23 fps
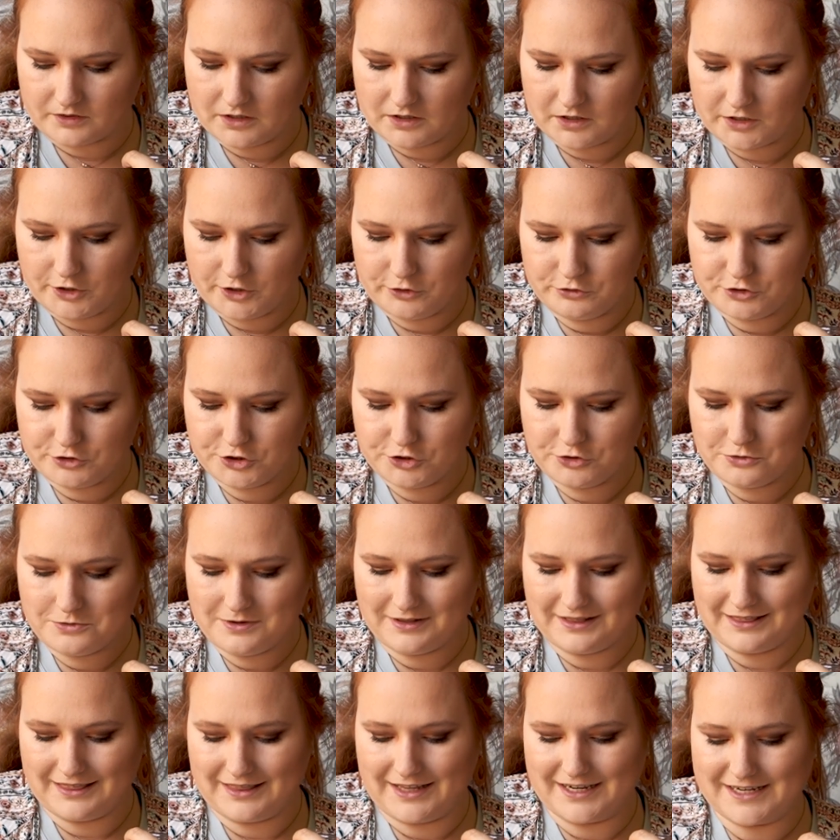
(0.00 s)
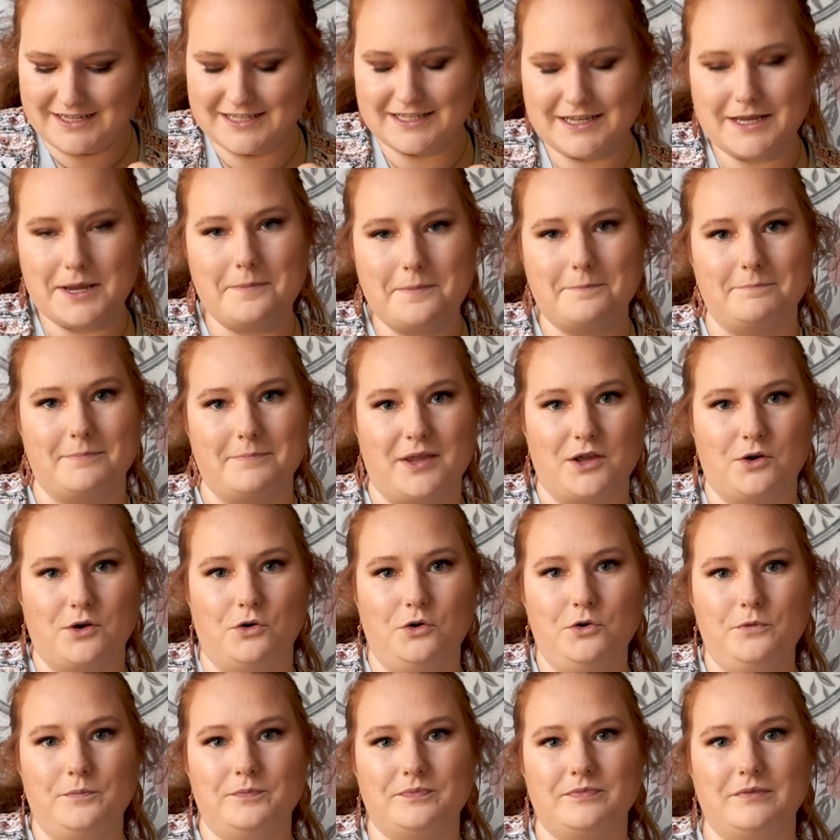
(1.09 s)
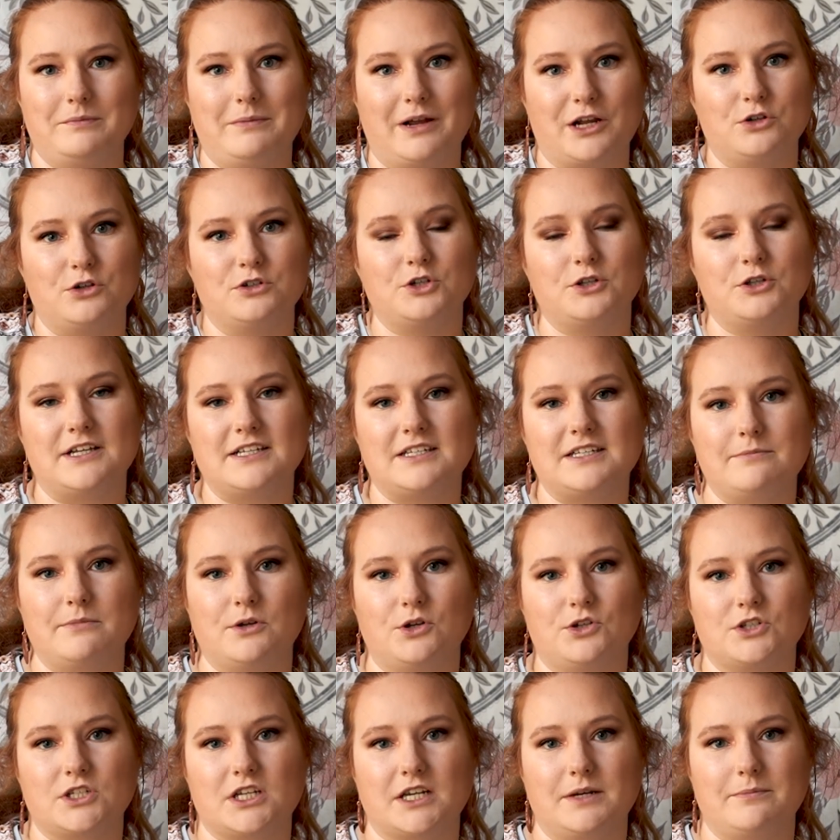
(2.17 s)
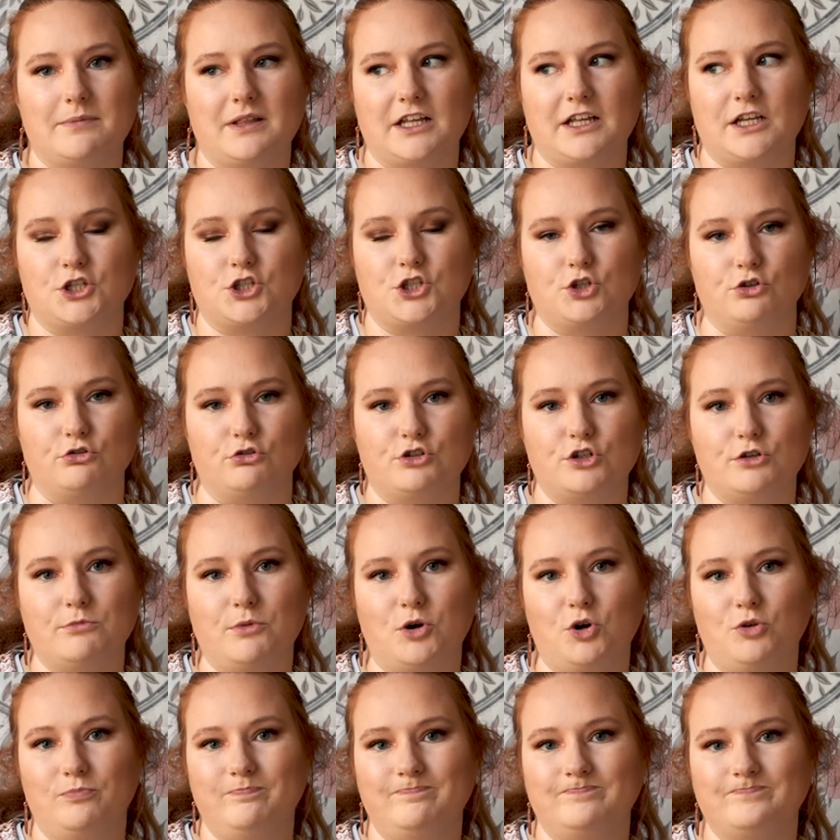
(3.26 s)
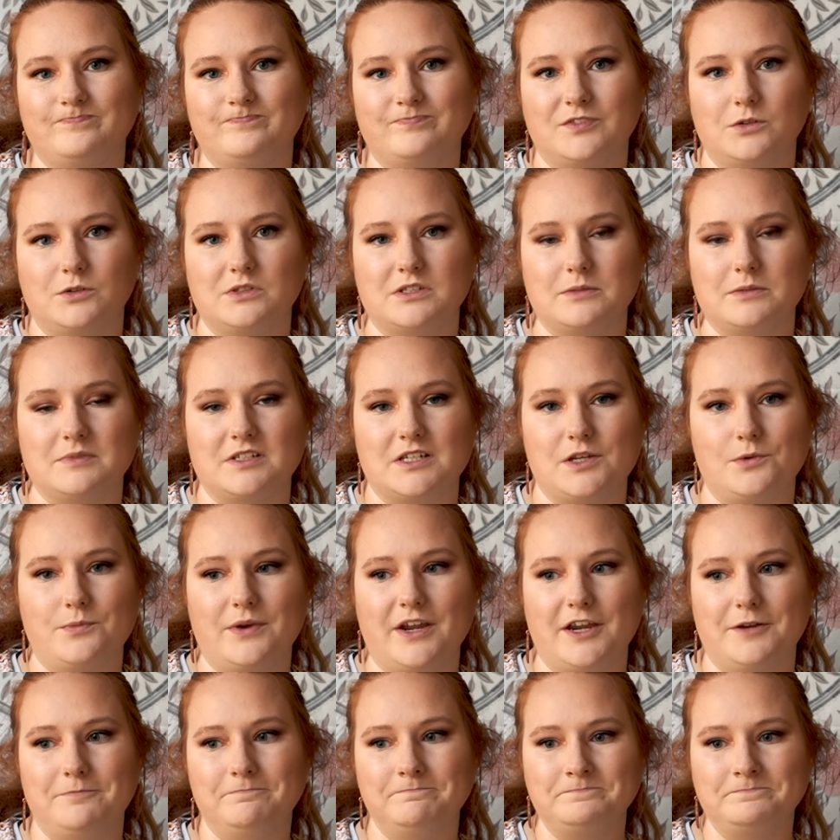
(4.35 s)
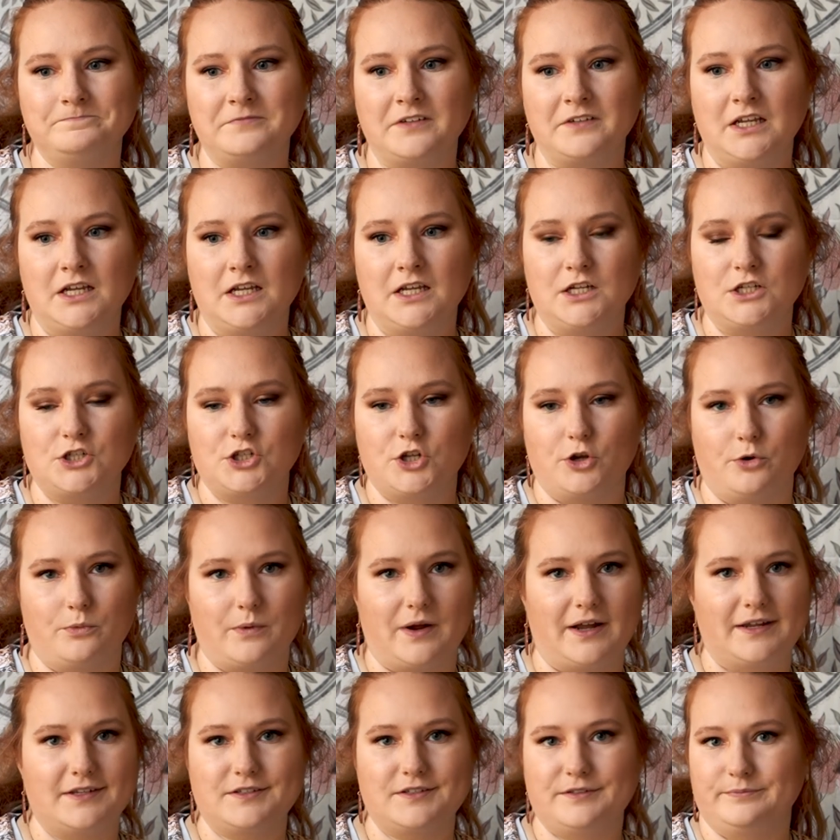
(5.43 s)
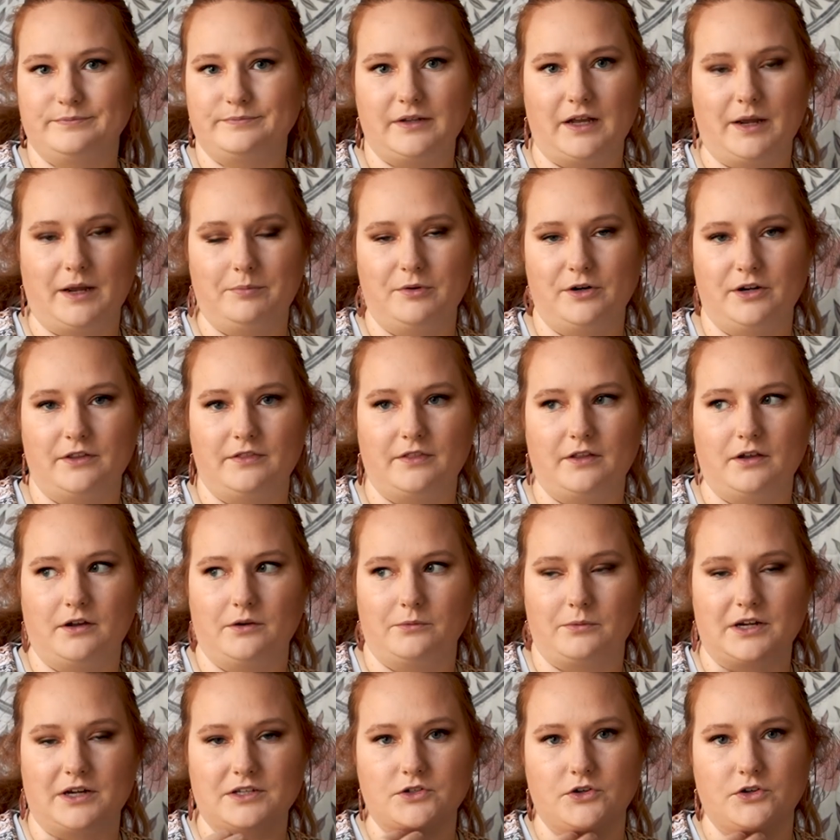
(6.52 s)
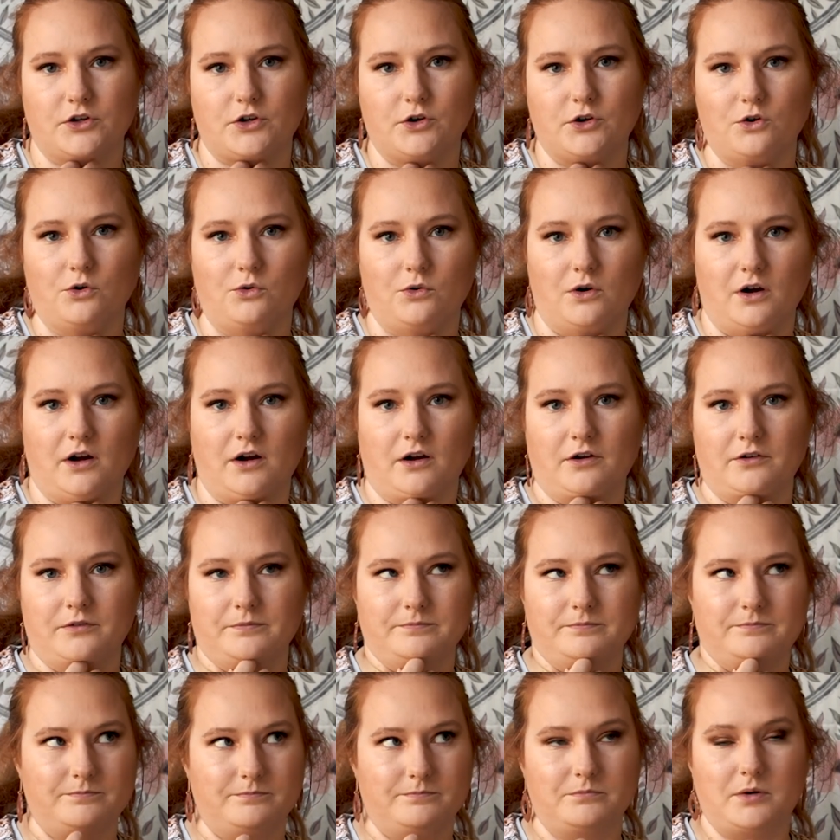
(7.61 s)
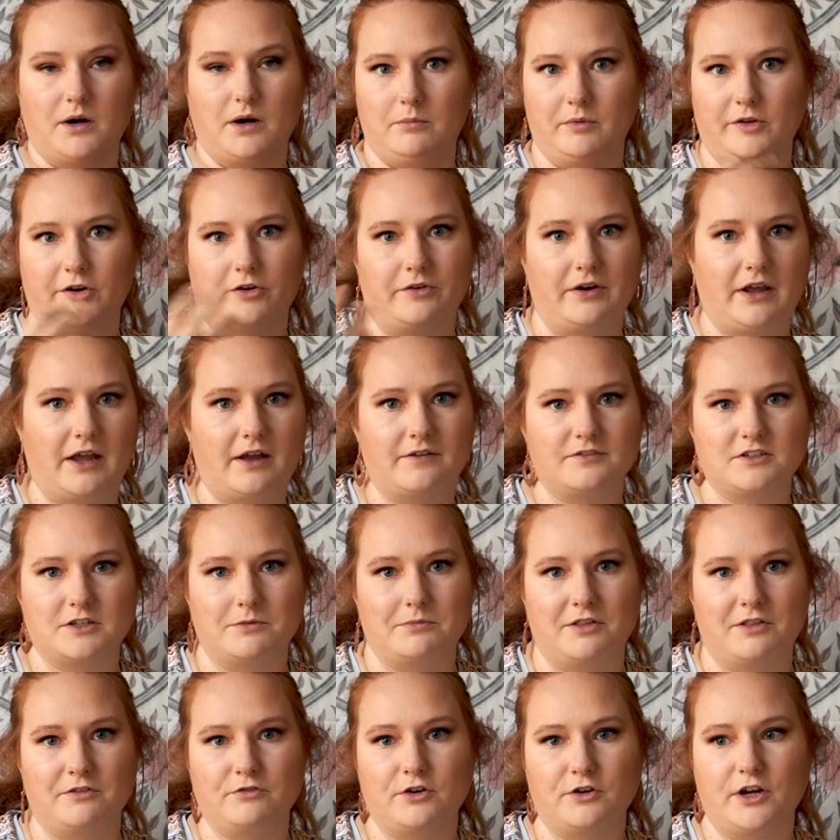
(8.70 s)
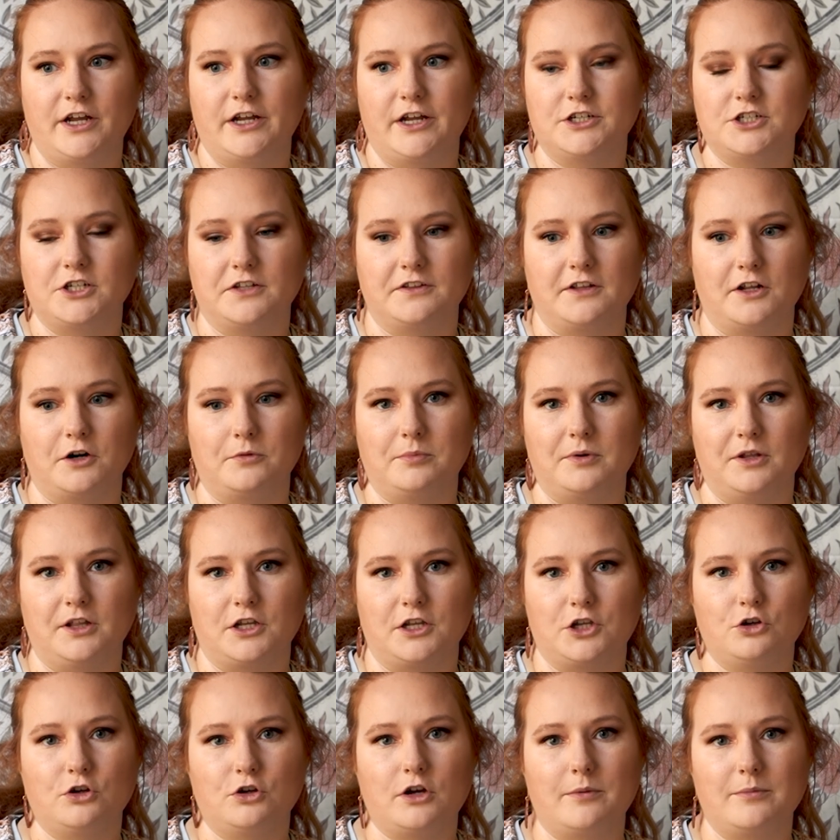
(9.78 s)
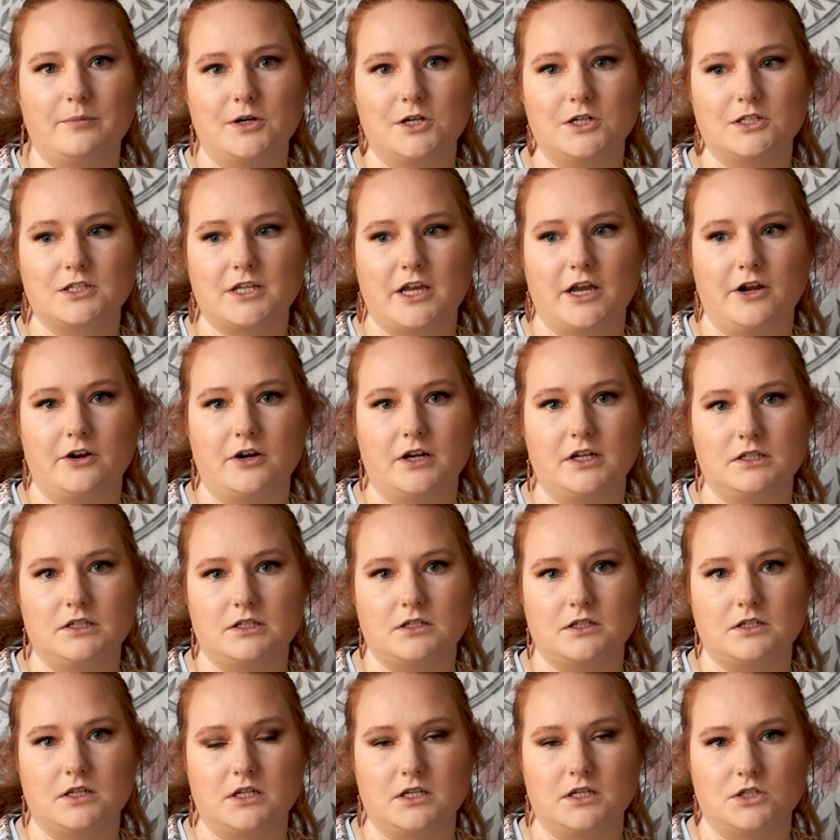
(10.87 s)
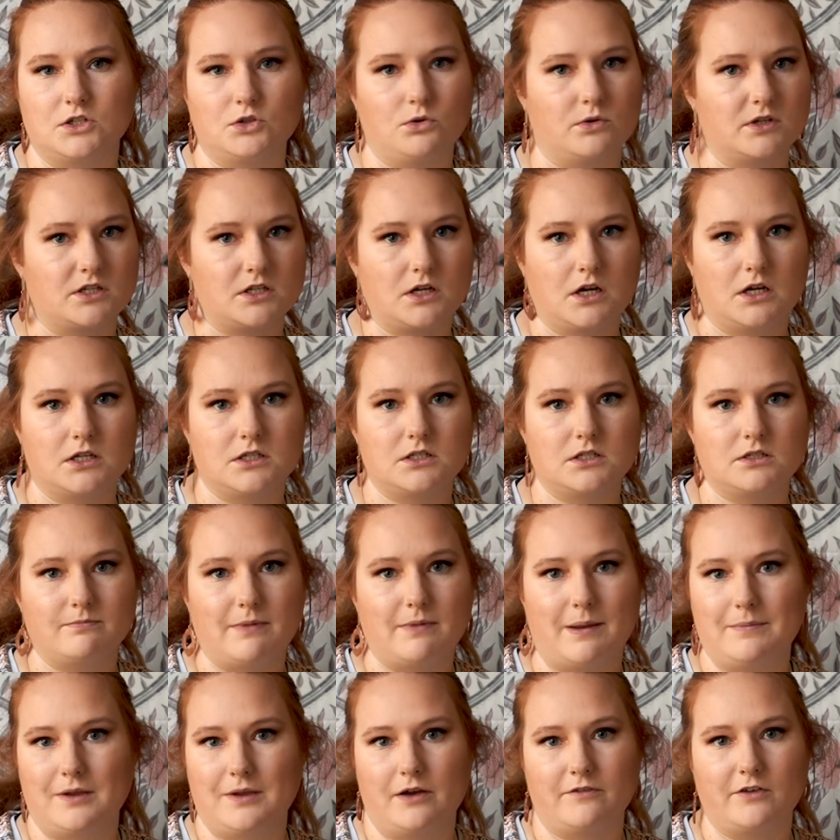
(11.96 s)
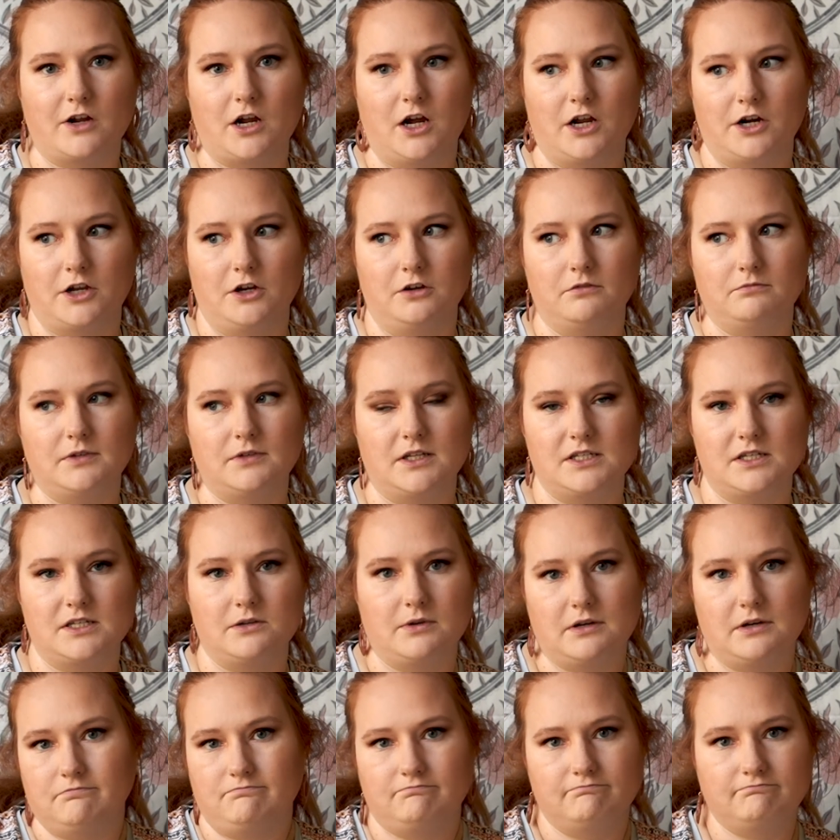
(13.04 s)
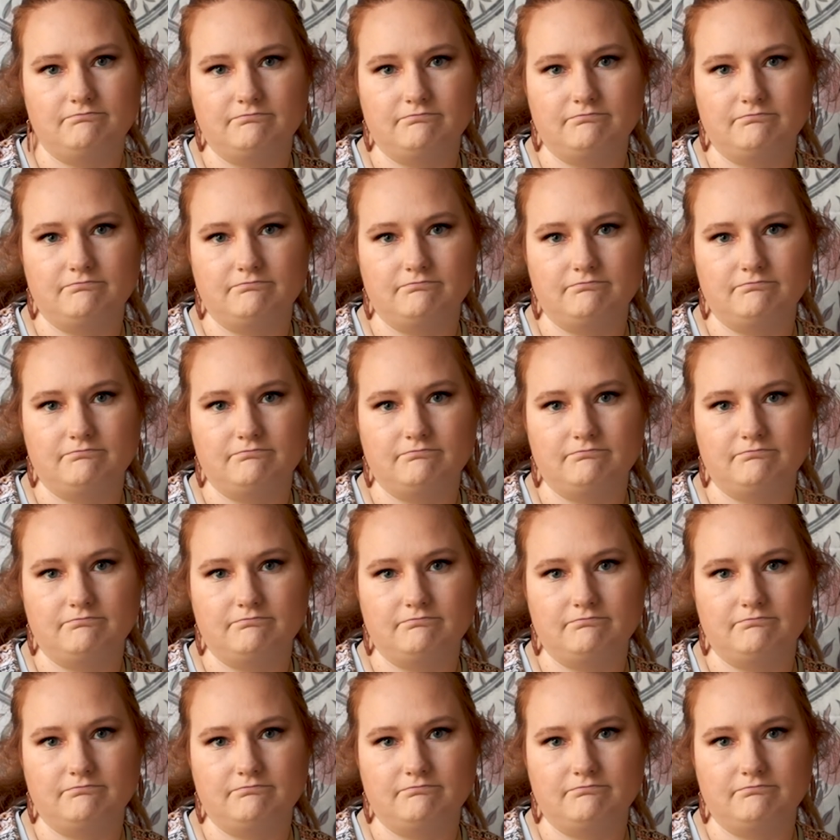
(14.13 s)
Go-to lazy meal. My go-to lazy meal is going to be like a sushi bowl with some seaweed. So rice, I put it in the rice cooker, or I'll probably already have some in the fridge, and then I'll put like cucumbers, carrots, and soy sauce, maybe avocado, and seaweed.